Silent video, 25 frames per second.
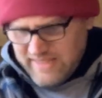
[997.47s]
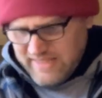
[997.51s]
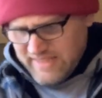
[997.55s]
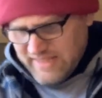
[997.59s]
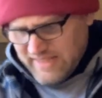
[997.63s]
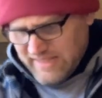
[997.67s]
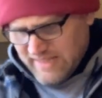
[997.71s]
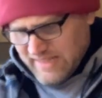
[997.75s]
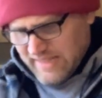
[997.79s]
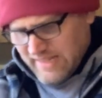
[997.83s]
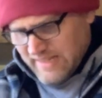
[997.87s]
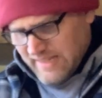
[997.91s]

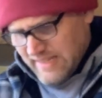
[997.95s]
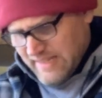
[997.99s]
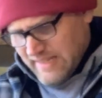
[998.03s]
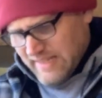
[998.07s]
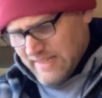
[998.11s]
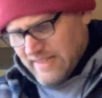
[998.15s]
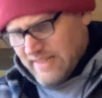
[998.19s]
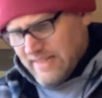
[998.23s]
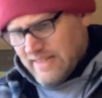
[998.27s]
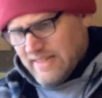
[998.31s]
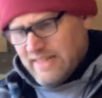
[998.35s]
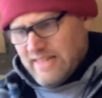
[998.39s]
A
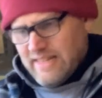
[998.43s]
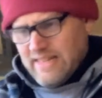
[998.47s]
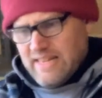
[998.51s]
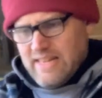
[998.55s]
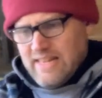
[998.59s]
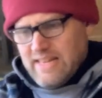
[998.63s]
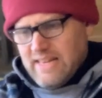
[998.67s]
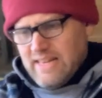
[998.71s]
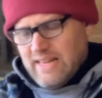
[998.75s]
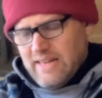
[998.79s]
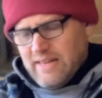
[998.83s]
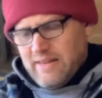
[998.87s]

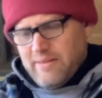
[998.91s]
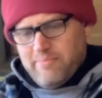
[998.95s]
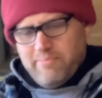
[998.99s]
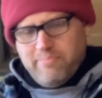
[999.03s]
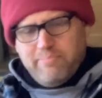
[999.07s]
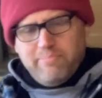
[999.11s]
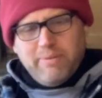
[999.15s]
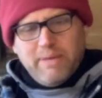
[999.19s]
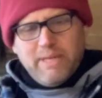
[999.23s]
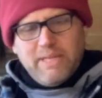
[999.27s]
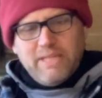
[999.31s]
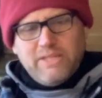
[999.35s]

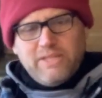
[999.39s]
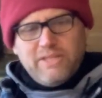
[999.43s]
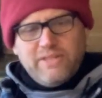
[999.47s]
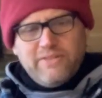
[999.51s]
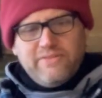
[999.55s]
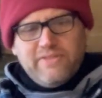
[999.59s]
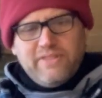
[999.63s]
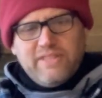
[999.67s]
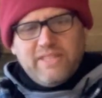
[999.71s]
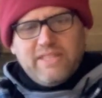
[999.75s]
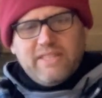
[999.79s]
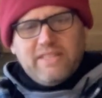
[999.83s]
bunch
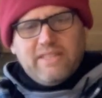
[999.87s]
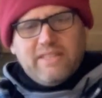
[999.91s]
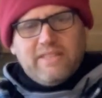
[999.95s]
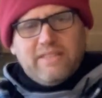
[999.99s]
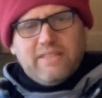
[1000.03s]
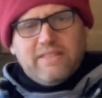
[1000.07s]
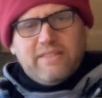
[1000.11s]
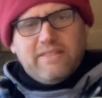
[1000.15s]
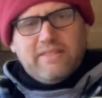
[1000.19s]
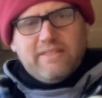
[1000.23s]
of little,